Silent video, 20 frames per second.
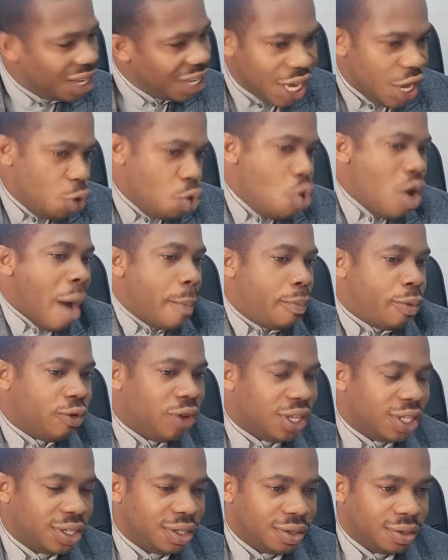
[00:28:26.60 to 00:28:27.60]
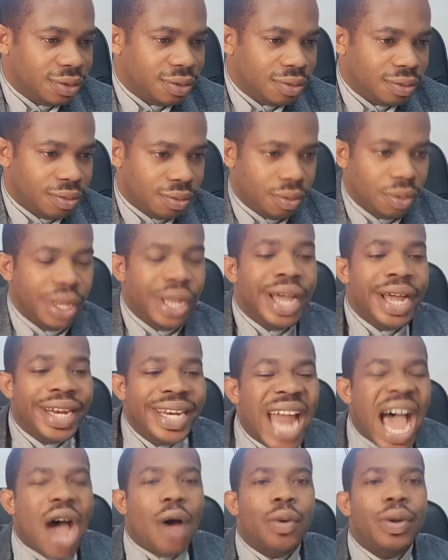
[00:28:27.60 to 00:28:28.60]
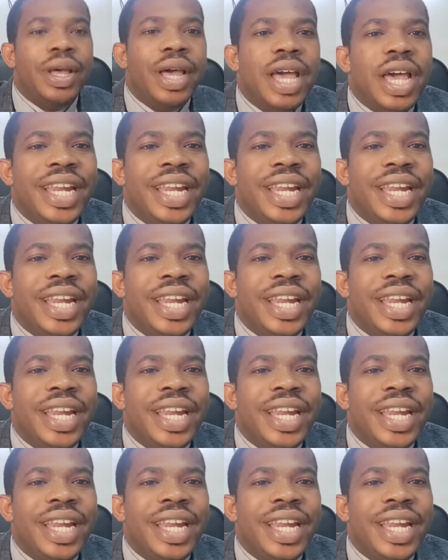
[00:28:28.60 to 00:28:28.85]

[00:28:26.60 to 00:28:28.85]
He will approve it. Now,